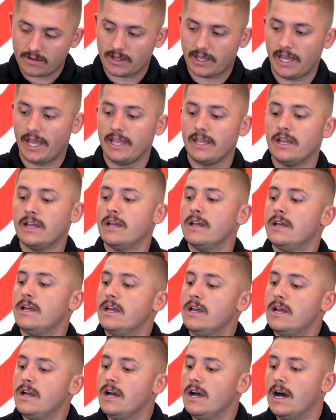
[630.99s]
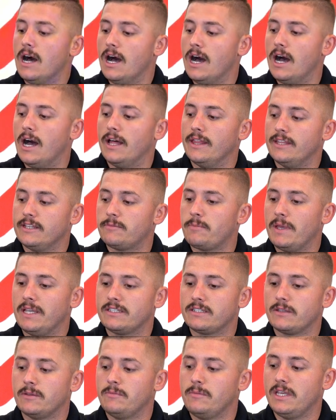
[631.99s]
Okay. This
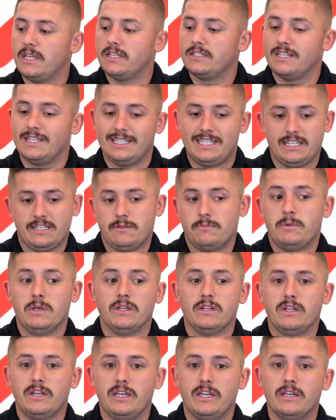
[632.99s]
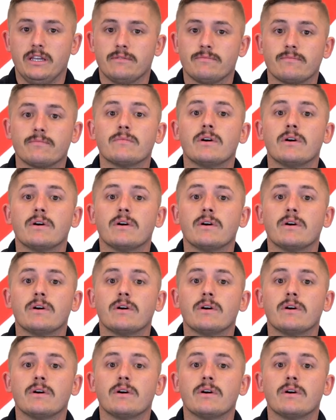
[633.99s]
basically means disability.